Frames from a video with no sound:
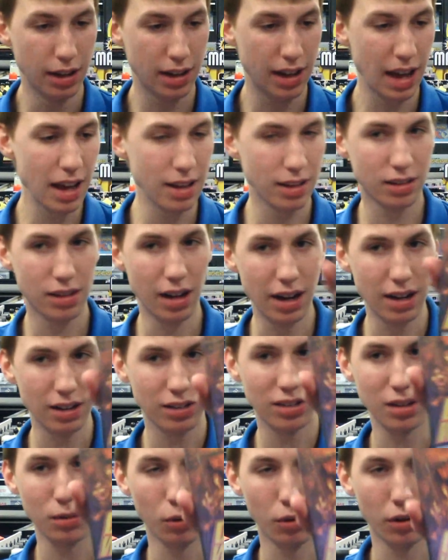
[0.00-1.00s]
Again,
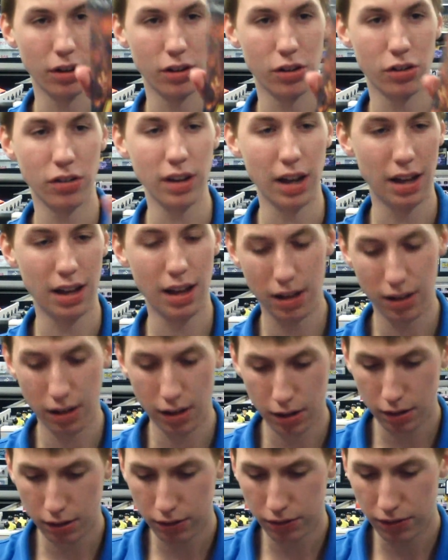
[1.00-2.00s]
Dynasty Warriors 3,
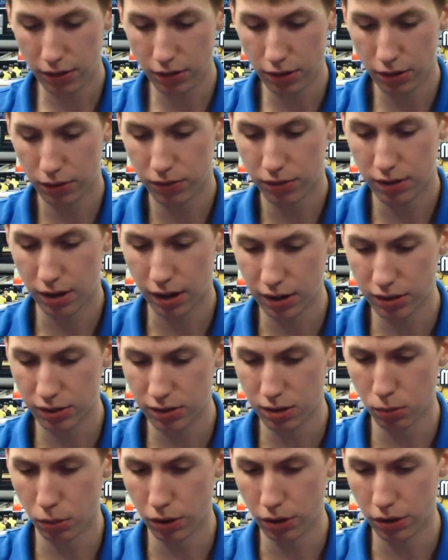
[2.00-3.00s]
I found a
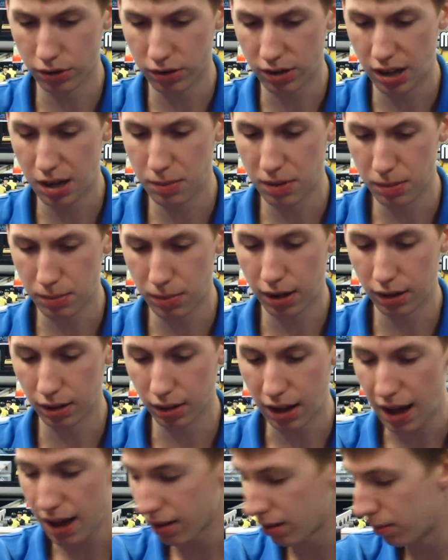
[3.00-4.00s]
Dynasty Warriors game in my
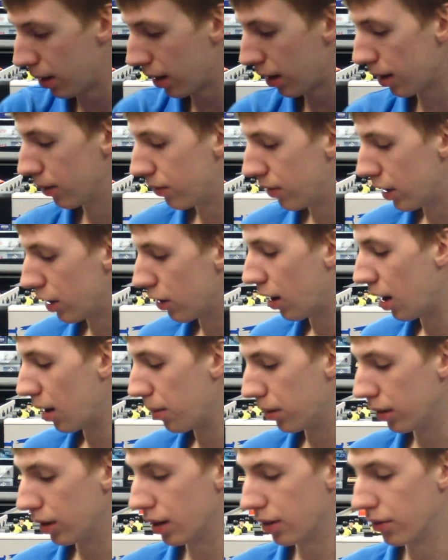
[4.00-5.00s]
last pickup video, I
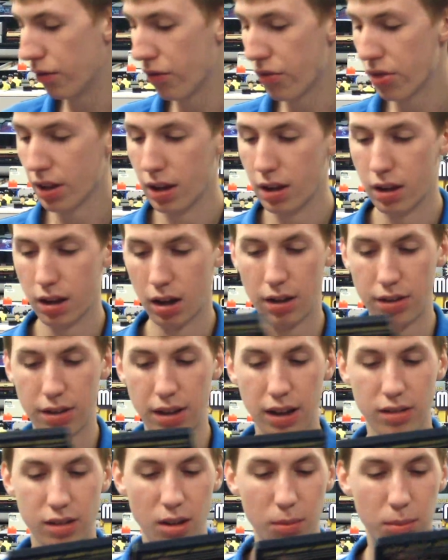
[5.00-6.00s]
believe.
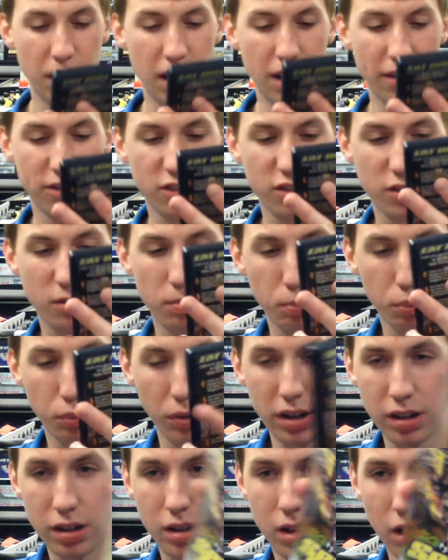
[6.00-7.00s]
Next up, we have
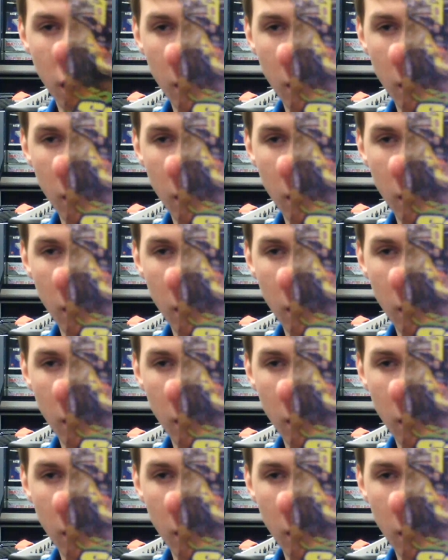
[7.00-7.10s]
Sprint